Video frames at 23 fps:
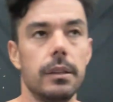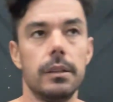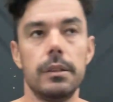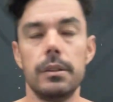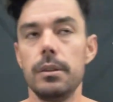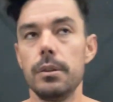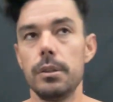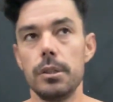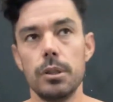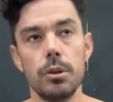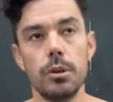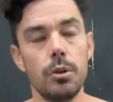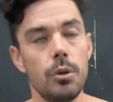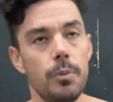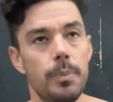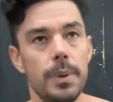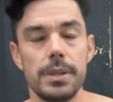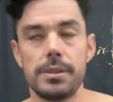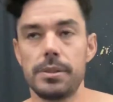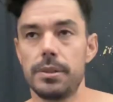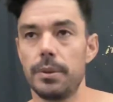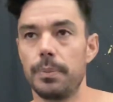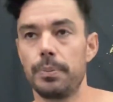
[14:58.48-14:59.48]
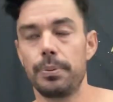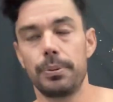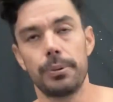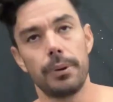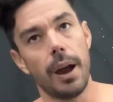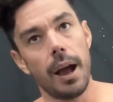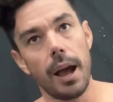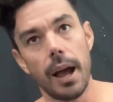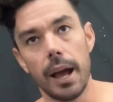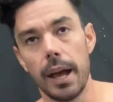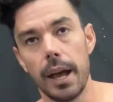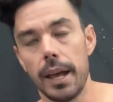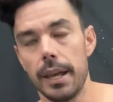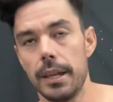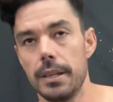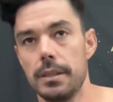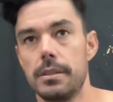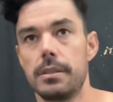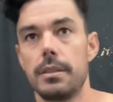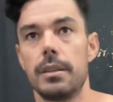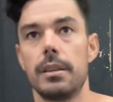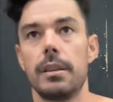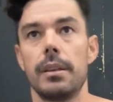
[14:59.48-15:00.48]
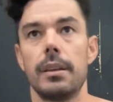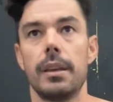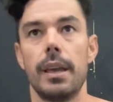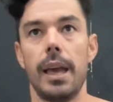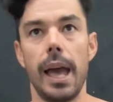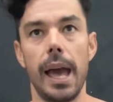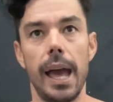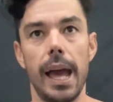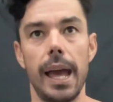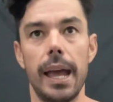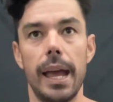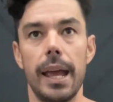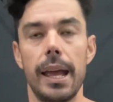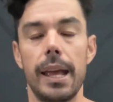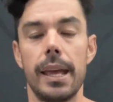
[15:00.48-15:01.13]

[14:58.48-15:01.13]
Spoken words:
you would be surprised at